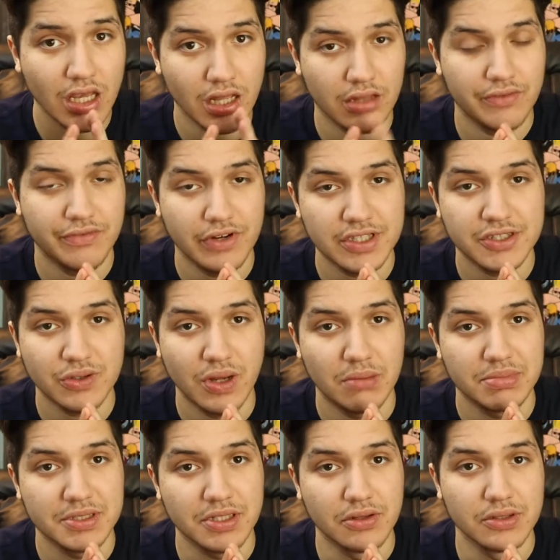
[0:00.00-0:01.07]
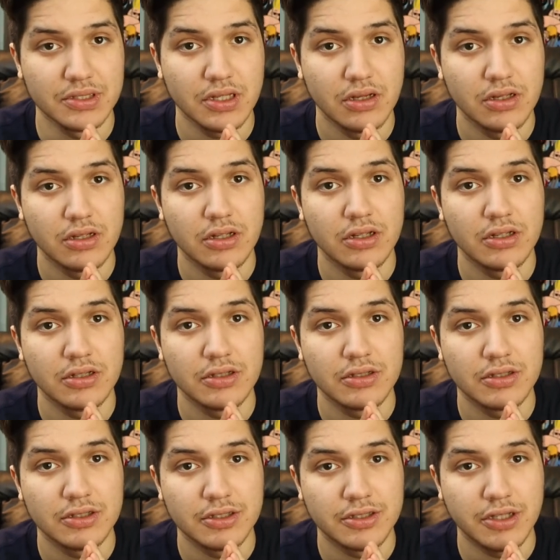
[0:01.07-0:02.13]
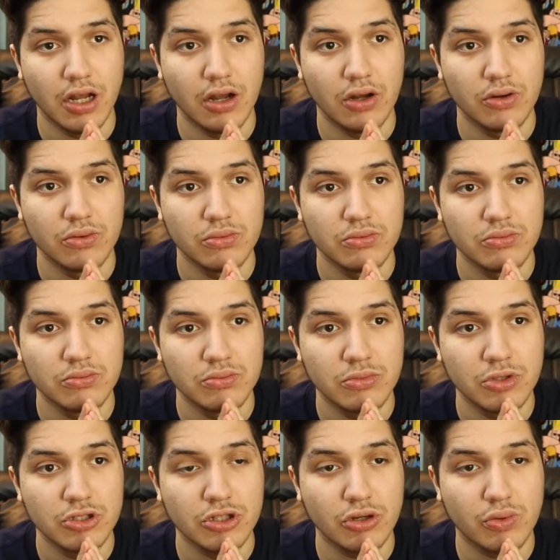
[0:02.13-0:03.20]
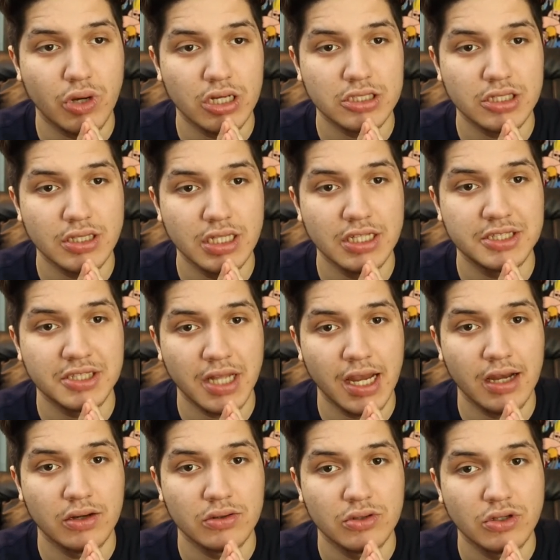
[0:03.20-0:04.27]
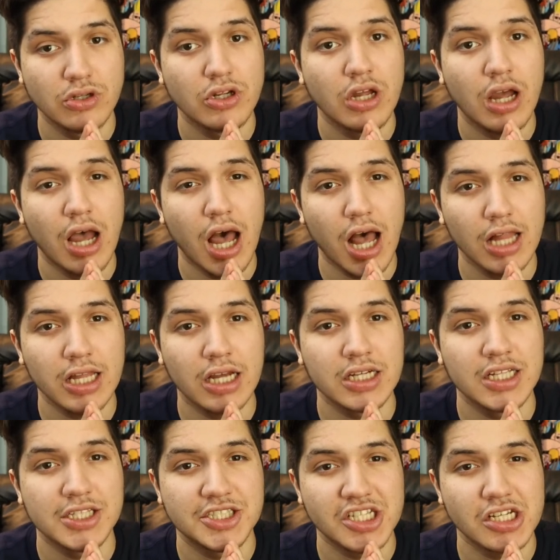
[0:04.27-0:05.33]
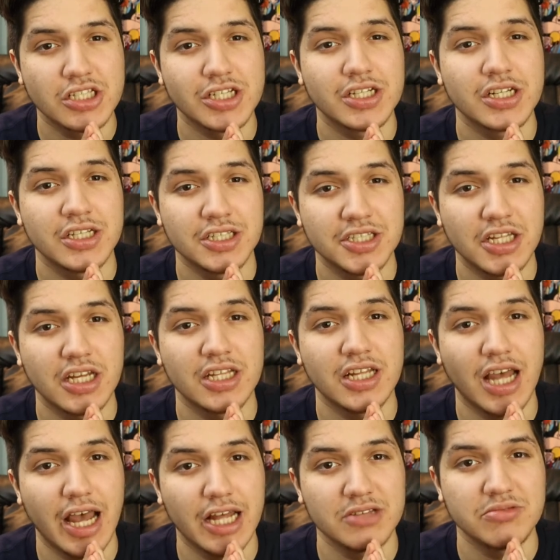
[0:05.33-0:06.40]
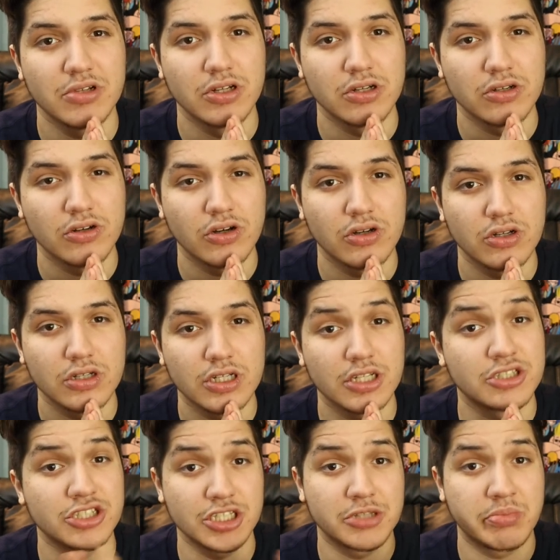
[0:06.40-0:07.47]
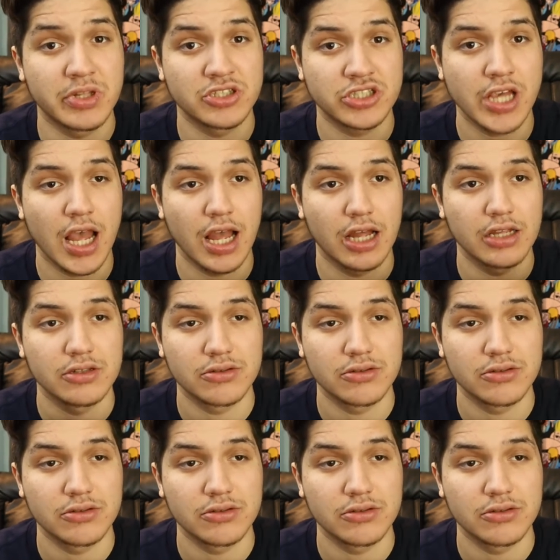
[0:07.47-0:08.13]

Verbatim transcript: On the first two episodes. So the question is now, how long is J J gonna stay in the hospital? Cause she's been shot.